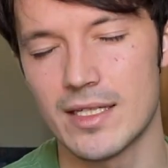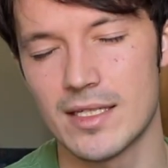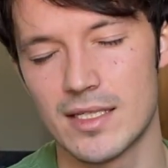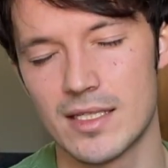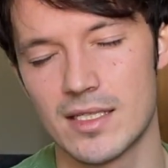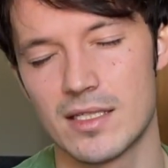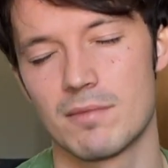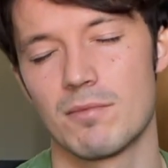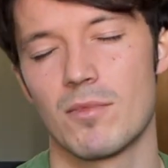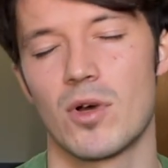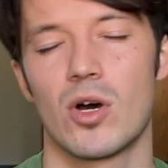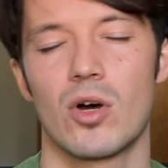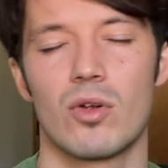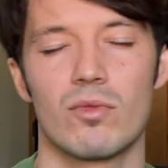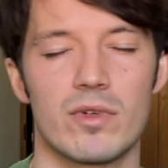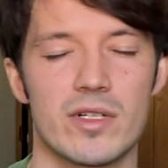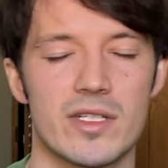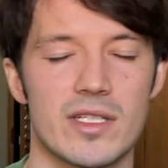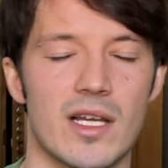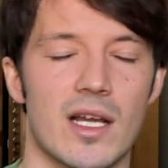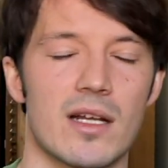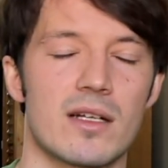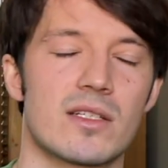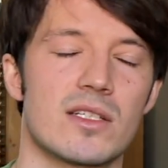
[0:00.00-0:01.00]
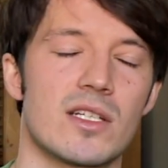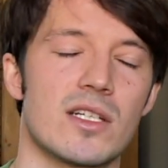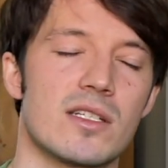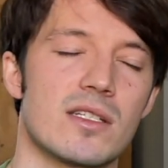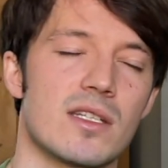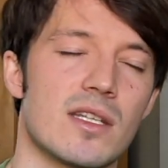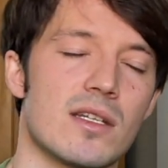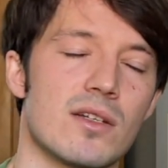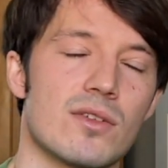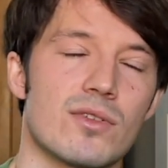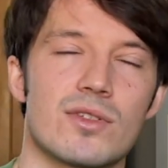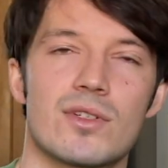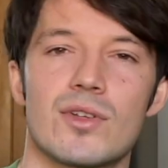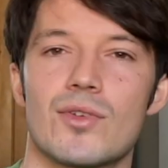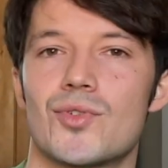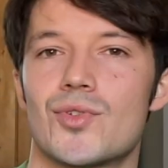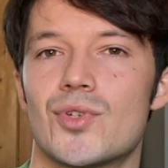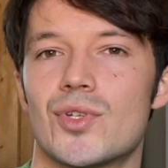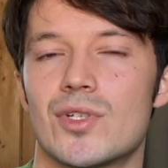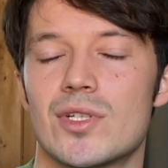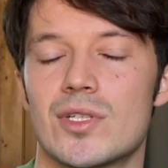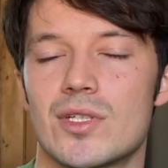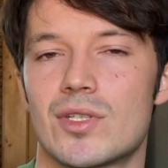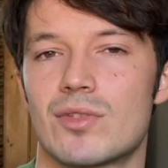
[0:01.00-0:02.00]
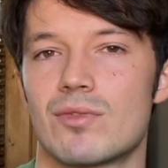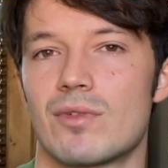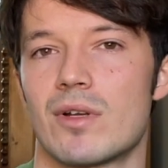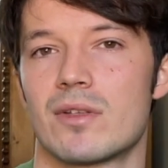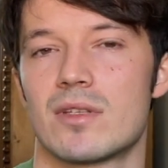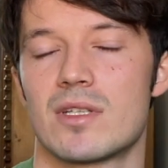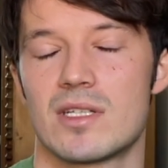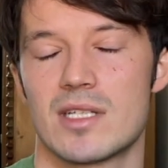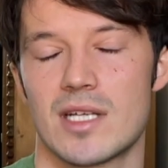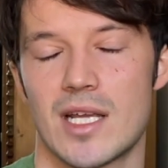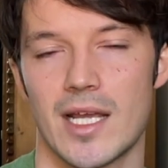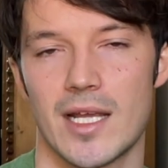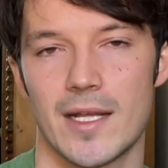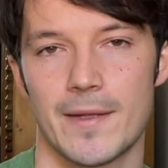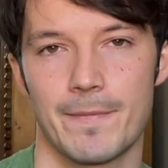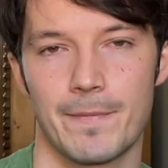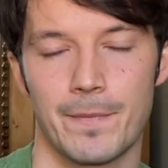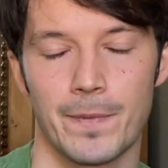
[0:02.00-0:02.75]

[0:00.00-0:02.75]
small reductions in your dosages throughout the day.